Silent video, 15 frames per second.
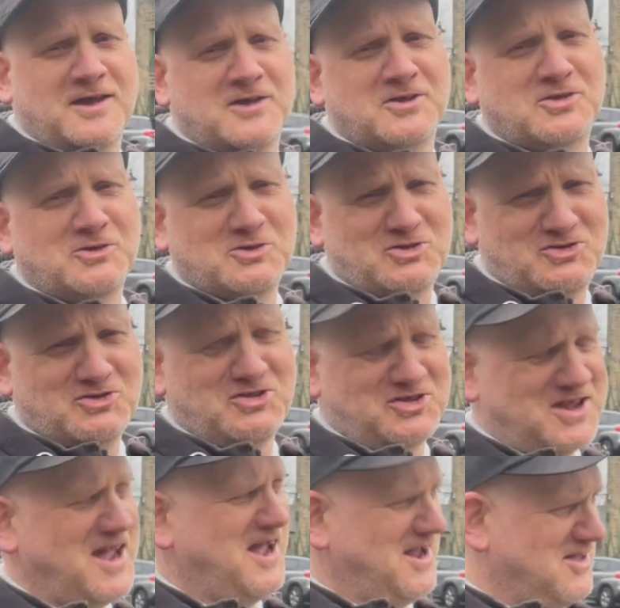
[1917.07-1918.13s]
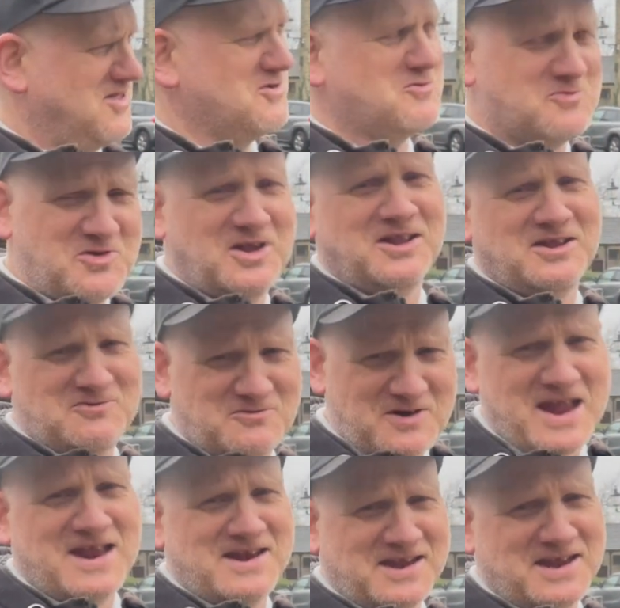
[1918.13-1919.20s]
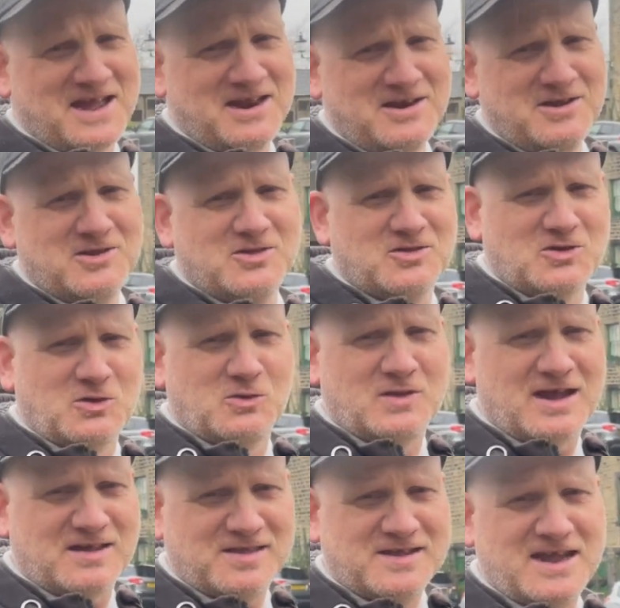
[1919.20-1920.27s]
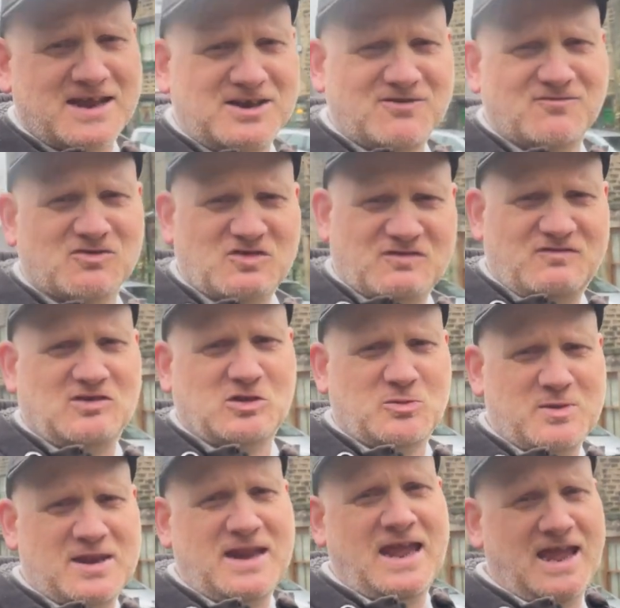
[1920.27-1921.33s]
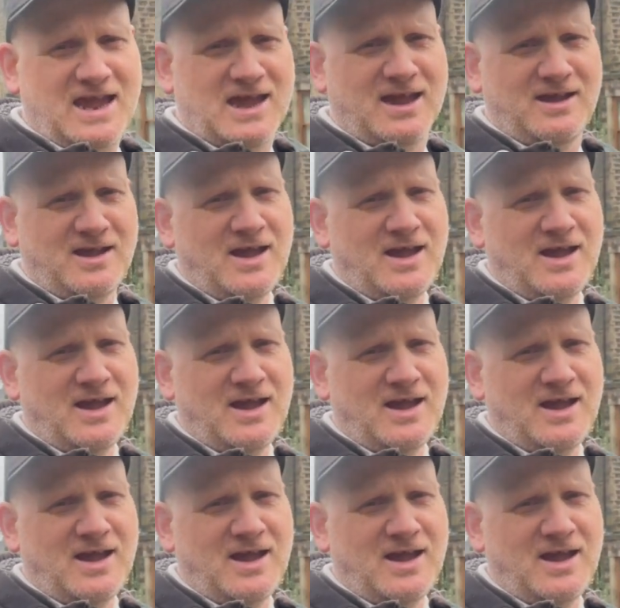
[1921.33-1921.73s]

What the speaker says: So it's just started to really rain again. So that's the end of us filming here